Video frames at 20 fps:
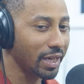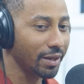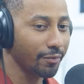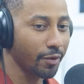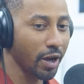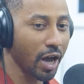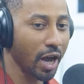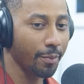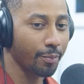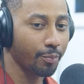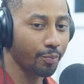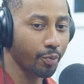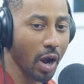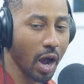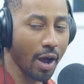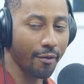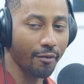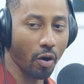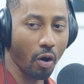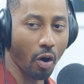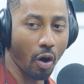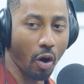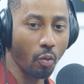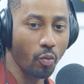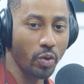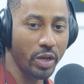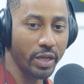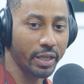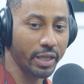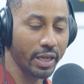Arlington Improv
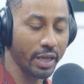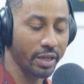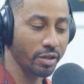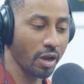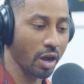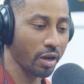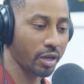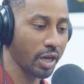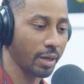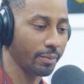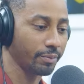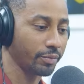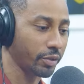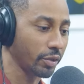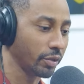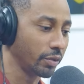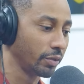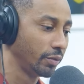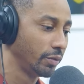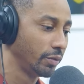all weekend. Y'all come